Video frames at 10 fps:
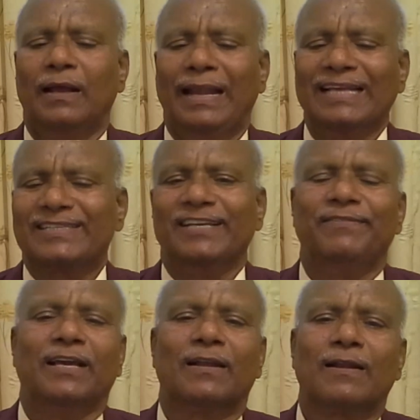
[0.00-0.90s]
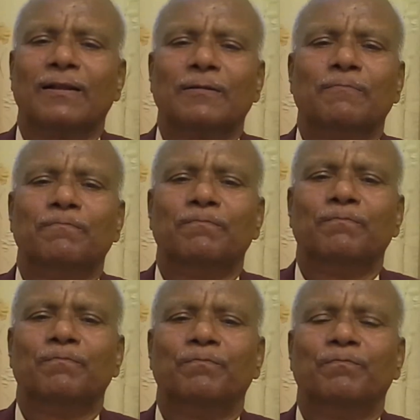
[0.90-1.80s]
less severe,
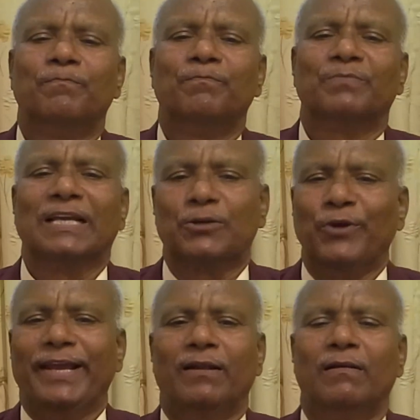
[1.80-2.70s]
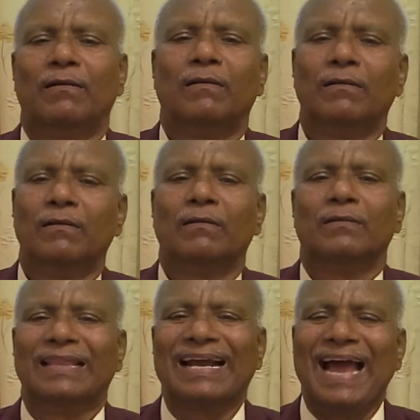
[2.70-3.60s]
the queen,
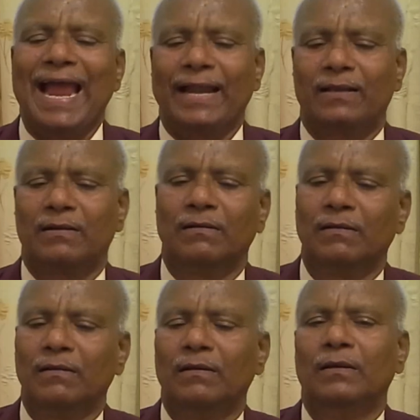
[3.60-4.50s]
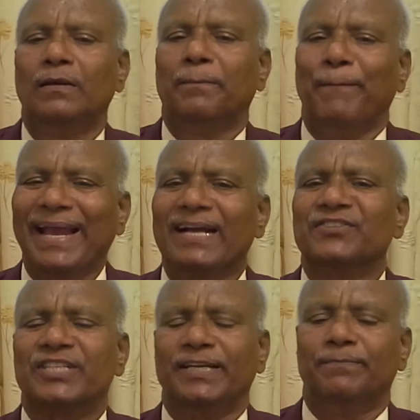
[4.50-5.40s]
the cat, may
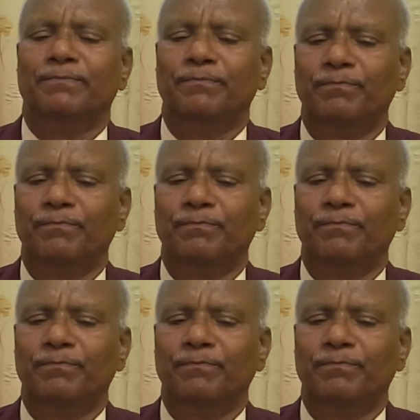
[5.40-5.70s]
conceive,